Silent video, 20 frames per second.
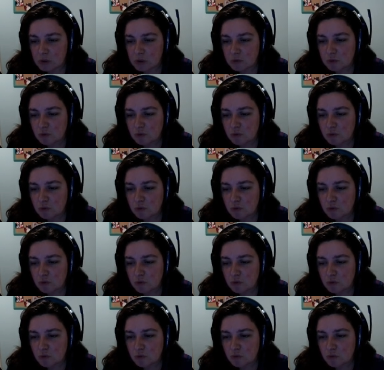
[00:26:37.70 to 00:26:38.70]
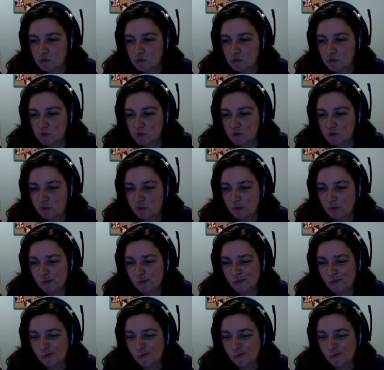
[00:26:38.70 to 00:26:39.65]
Nobody speaks.